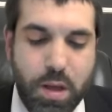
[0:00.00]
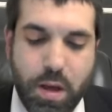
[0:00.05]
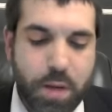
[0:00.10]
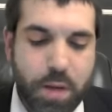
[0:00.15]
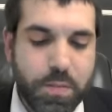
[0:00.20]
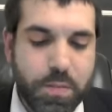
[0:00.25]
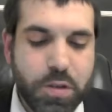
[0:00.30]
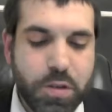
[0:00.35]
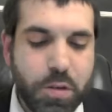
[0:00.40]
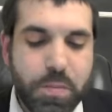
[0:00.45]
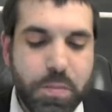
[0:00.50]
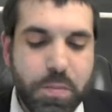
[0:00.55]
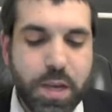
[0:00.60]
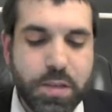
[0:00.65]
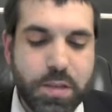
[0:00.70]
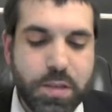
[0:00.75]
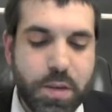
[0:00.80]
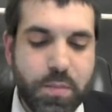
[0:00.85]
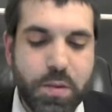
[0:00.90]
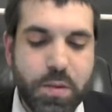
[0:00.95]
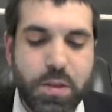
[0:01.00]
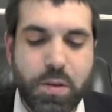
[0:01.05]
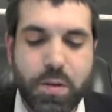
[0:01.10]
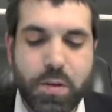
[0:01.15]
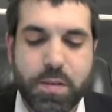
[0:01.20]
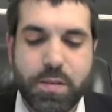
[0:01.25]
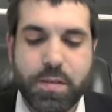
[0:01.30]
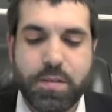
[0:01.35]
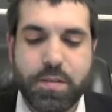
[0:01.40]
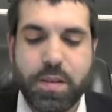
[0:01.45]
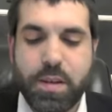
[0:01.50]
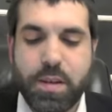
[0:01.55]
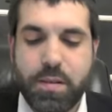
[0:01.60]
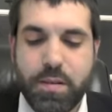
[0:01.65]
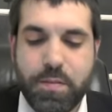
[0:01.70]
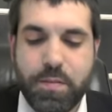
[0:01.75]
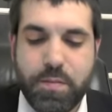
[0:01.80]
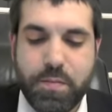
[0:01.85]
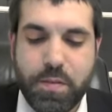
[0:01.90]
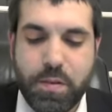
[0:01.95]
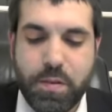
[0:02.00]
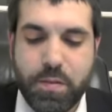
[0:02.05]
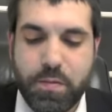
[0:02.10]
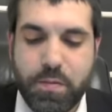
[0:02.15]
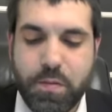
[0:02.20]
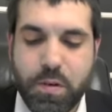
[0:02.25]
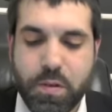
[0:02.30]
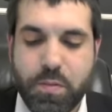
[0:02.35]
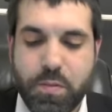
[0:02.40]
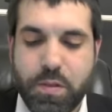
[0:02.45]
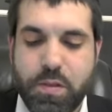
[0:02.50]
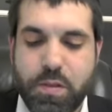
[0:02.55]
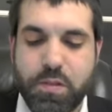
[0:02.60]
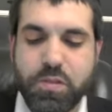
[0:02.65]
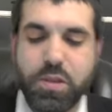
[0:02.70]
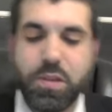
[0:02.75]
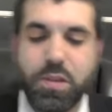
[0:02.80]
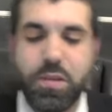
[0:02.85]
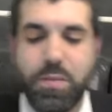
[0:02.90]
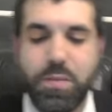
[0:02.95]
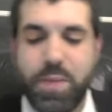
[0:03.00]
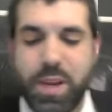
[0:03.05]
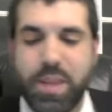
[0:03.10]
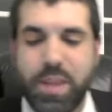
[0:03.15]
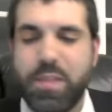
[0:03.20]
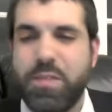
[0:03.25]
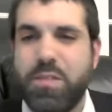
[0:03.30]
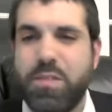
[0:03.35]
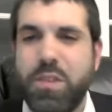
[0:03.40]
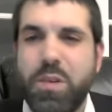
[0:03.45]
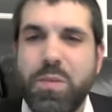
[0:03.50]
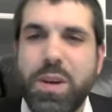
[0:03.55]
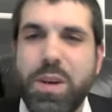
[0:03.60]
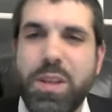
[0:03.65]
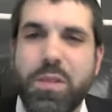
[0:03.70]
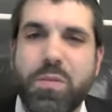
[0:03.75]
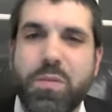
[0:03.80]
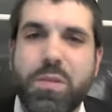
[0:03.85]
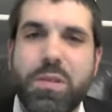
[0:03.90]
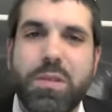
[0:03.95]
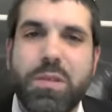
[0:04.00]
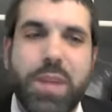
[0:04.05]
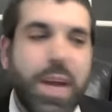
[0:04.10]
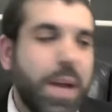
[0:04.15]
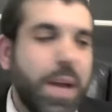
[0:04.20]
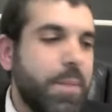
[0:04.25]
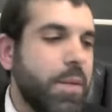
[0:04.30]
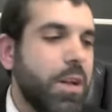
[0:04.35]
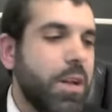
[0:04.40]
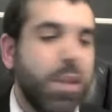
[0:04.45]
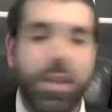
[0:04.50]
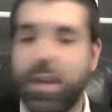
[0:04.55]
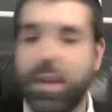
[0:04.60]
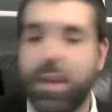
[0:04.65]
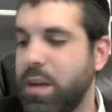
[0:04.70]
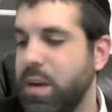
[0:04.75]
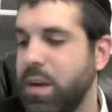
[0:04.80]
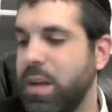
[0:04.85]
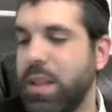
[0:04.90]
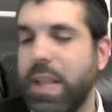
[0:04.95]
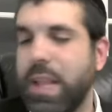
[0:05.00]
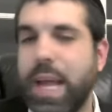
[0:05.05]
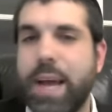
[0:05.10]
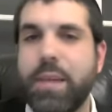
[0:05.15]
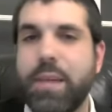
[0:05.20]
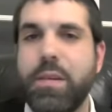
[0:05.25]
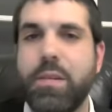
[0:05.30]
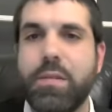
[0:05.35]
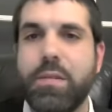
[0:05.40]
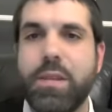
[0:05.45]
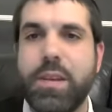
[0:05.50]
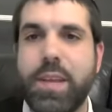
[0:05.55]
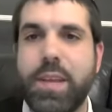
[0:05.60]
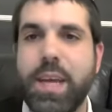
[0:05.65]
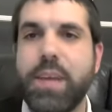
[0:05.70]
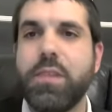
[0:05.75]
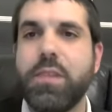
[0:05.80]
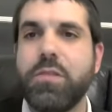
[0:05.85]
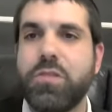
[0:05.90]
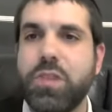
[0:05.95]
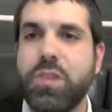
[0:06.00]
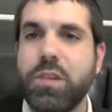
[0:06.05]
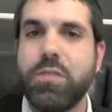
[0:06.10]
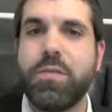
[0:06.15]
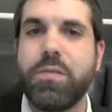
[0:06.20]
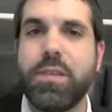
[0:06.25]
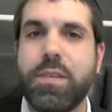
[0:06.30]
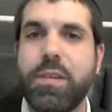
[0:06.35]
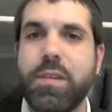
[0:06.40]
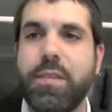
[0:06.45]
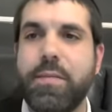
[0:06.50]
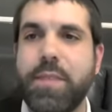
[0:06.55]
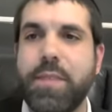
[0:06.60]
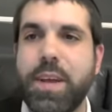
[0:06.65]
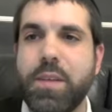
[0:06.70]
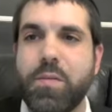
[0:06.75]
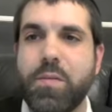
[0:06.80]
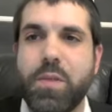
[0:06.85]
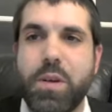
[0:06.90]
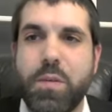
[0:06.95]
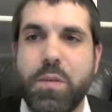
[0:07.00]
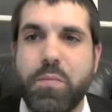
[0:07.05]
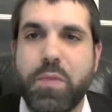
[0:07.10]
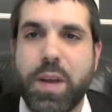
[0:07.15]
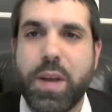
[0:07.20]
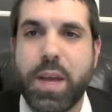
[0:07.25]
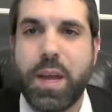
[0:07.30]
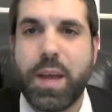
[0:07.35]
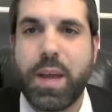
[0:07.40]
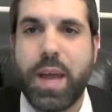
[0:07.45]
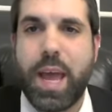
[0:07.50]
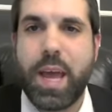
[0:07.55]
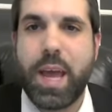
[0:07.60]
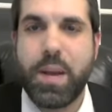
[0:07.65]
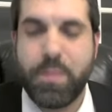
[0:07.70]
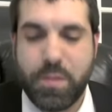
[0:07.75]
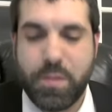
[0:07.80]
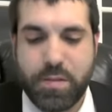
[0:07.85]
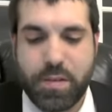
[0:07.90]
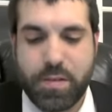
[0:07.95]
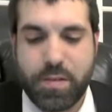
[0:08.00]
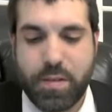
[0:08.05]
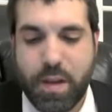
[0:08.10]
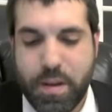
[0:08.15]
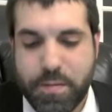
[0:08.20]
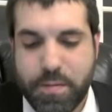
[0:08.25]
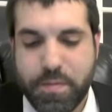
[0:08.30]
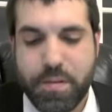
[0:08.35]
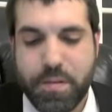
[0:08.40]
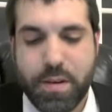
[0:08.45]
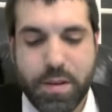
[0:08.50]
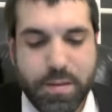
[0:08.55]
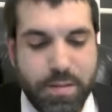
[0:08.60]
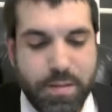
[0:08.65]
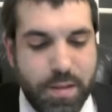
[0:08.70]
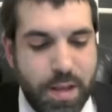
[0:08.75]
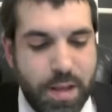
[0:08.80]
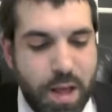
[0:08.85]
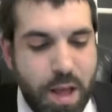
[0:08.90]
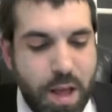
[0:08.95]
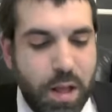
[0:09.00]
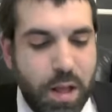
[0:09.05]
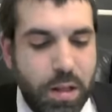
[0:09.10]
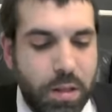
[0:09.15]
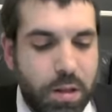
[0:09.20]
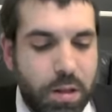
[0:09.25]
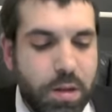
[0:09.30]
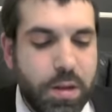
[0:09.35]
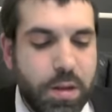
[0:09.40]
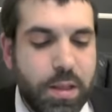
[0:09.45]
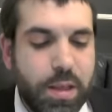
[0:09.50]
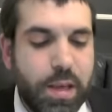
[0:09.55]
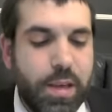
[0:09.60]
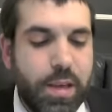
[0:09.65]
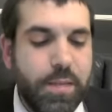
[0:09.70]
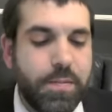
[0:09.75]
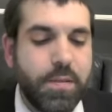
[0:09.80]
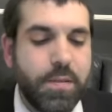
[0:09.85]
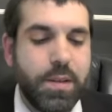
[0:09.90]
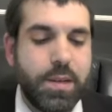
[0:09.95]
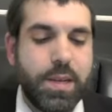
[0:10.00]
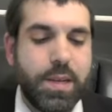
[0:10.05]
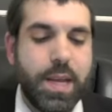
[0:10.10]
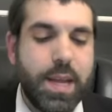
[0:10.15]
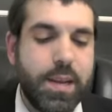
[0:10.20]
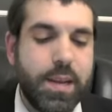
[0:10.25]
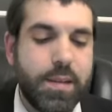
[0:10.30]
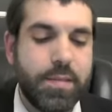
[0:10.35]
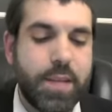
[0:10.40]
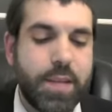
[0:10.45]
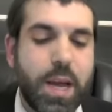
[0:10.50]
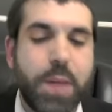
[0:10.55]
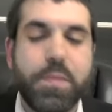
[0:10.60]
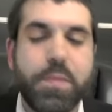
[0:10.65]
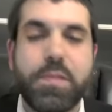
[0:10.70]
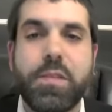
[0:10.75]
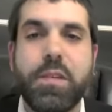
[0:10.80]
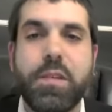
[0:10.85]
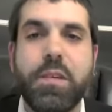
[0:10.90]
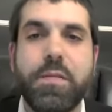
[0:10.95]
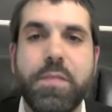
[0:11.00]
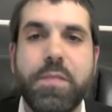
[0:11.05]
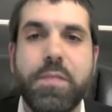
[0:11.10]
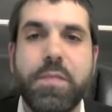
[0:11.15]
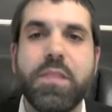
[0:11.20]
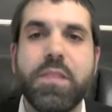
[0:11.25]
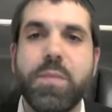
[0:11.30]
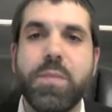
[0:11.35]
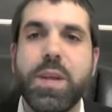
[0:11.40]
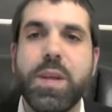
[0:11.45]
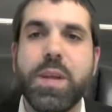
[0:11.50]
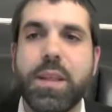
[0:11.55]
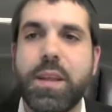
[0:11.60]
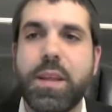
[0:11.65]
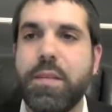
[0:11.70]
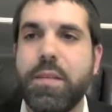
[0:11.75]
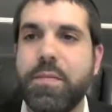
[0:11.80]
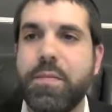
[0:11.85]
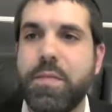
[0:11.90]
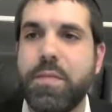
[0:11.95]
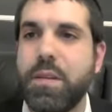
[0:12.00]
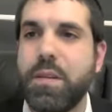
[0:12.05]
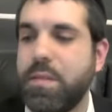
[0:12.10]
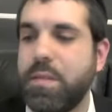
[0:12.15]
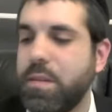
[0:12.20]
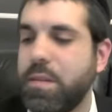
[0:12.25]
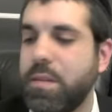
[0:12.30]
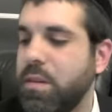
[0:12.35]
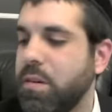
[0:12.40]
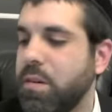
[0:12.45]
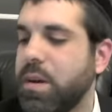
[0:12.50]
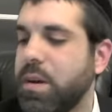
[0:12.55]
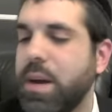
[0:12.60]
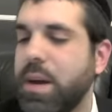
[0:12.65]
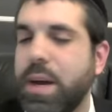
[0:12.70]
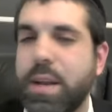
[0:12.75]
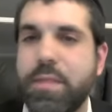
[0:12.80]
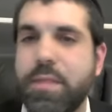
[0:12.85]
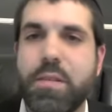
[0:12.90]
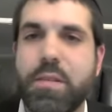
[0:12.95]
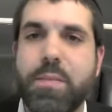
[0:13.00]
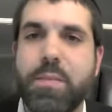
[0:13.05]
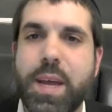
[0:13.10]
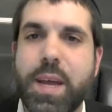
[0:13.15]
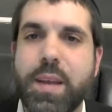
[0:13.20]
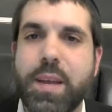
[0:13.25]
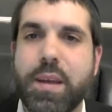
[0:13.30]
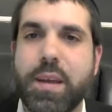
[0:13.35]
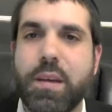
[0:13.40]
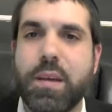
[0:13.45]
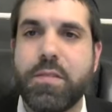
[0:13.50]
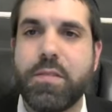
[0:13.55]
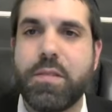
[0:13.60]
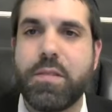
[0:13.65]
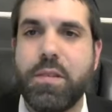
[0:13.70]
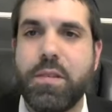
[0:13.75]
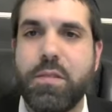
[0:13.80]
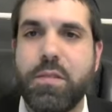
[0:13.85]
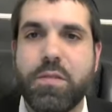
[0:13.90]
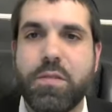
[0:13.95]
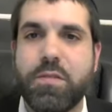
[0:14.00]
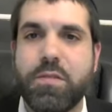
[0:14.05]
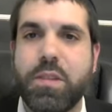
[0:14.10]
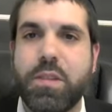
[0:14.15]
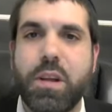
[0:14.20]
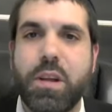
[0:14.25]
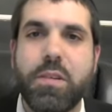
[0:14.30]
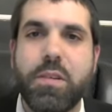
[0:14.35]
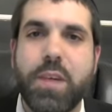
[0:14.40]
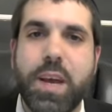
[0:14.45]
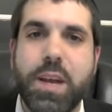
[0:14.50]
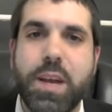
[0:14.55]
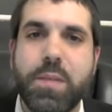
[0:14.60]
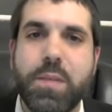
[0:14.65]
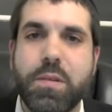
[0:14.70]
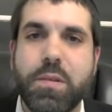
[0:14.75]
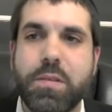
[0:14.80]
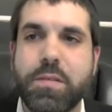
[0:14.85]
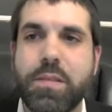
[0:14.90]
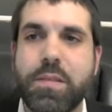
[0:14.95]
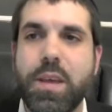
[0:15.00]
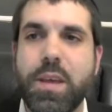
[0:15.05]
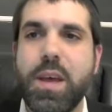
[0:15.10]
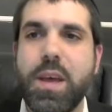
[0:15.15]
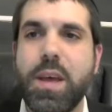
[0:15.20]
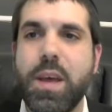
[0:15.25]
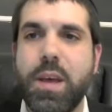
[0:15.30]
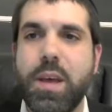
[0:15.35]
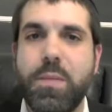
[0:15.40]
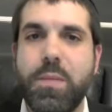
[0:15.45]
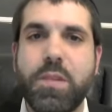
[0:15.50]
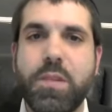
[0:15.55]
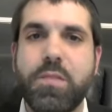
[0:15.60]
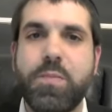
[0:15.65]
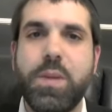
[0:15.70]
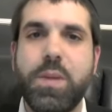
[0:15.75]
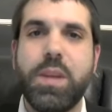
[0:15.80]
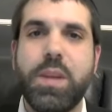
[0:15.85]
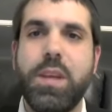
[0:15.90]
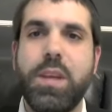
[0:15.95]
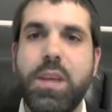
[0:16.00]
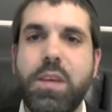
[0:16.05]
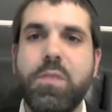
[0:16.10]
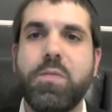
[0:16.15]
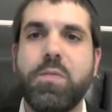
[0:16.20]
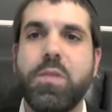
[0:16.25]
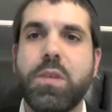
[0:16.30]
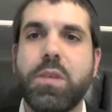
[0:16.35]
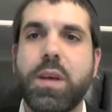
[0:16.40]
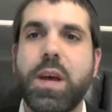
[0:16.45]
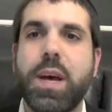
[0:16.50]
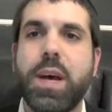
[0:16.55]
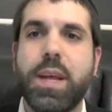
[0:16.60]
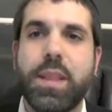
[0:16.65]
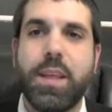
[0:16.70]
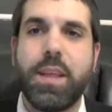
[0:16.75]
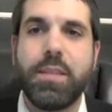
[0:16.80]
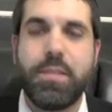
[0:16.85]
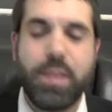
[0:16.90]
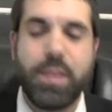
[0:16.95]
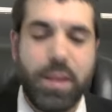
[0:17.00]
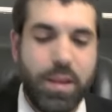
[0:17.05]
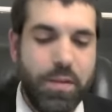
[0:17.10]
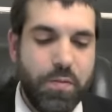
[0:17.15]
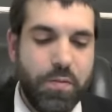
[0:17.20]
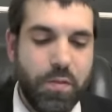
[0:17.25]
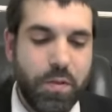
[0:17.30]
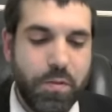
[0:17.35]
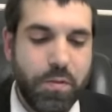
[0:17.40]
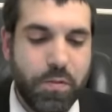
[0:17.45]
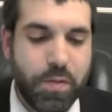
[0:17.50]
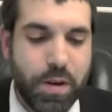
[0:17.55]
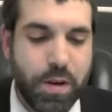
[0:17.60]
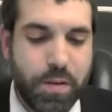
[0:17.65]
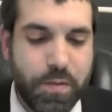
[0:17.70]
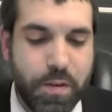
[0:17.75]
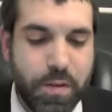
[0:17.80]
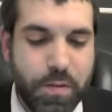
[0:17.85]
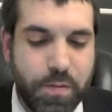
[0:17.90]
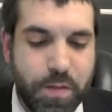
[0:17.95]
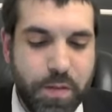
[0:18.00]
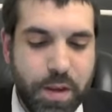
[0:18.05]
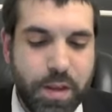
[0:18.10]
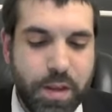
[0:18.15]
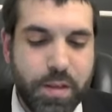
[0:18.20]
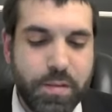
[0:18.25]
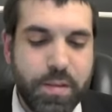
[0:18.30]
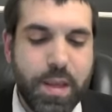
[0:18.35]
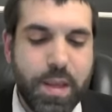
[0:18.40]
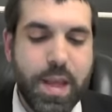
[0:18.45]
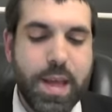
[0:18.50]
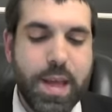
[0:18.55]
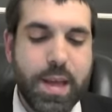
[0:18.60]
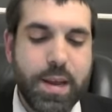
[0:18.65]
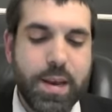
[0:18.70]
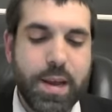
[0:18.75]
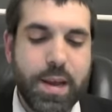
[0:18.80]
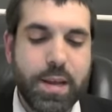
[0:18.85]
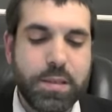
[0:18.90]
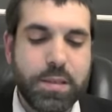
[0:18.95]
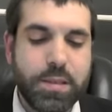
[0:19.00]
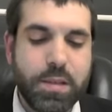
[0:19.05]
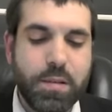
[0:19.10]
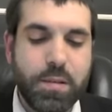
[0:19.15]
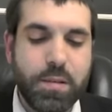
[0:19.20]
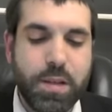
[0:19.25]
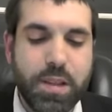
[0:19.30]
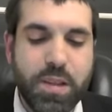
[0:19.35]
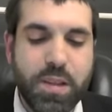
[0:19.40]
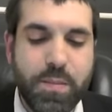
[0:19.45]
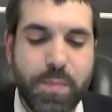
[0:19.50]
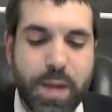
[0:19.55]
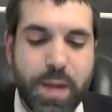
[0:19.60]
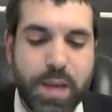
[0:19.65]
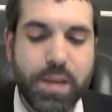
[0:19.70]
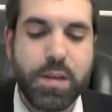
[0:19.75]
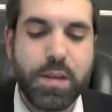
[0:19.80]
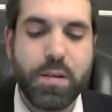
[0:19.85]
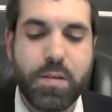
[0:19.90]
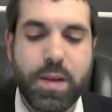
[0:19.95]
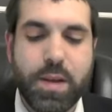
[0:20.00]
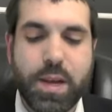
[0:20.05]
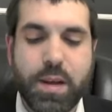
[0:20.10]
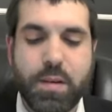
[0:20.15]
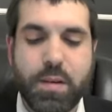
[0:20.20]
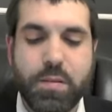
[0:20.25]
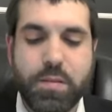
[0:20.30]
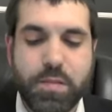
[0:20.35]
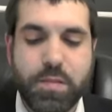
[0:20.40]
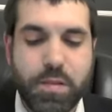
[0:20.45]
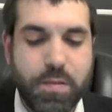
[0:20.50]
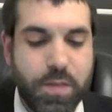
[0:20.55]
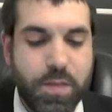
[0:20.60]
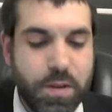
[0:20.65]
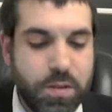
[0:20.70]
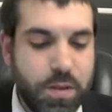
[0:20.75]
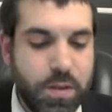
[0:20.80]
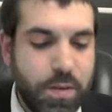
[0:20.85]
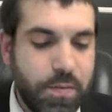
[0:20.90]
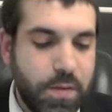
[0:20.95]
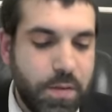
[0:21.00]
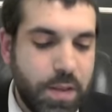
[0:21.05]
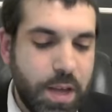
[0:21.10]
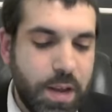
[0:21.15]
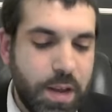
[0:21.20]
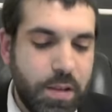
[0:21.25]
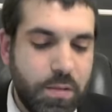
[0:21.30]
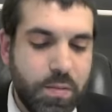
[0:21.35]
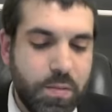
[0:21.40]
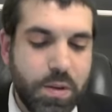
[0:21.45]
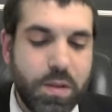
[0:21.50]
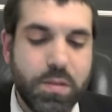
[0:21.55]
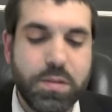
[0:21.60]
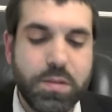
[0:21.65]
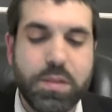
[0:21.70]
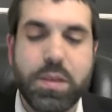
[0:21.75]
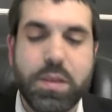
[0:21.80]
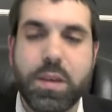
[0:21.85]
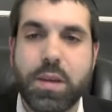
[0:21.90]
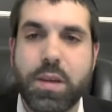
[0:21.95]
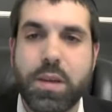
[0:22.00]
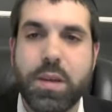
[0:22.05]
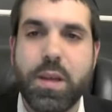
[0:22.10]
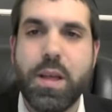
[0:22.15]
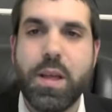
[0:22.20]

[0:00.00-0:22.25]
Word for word: Um, so be Hashem with you as I send you forth with your children, meaning there's no way in the world I'm going to allow you to take your children to an event where you're bringing animals as offerings. Look, the evil intent is opposite your face, meaning that if the, the, your God is demanding us you to slaughter animals, it must be an evil God. That's the evil in front of your face. Not so, let the men go now, serve Hashem, for that is what you seek.